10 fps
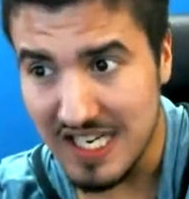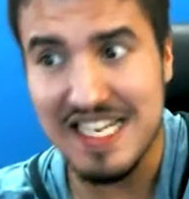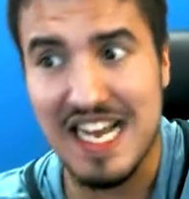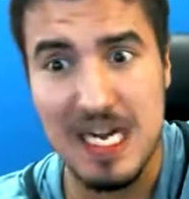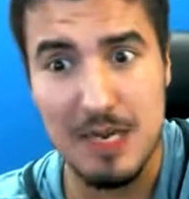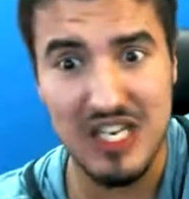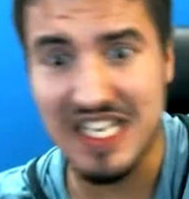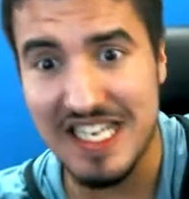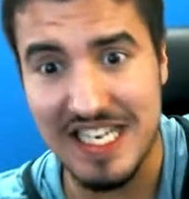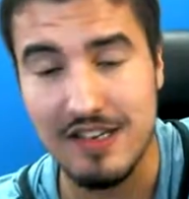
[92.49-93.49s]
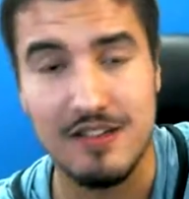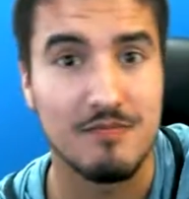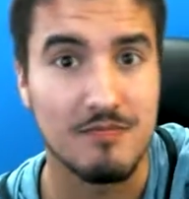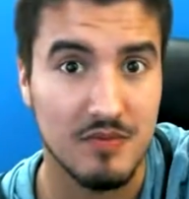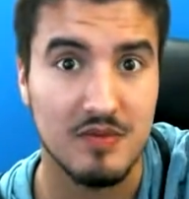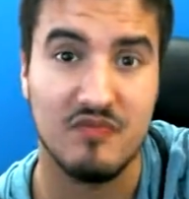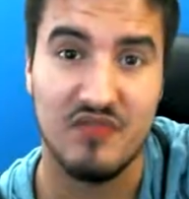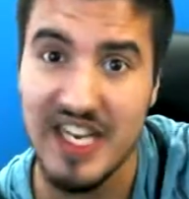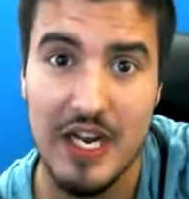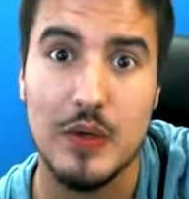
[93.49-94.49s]
is I ended up deleting
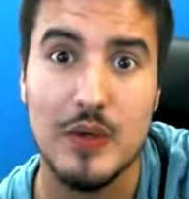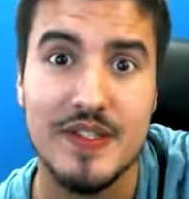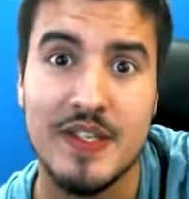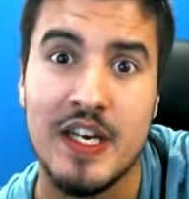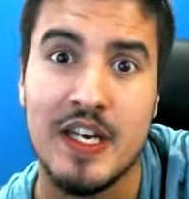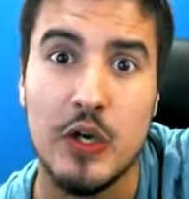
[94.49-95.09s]
videos.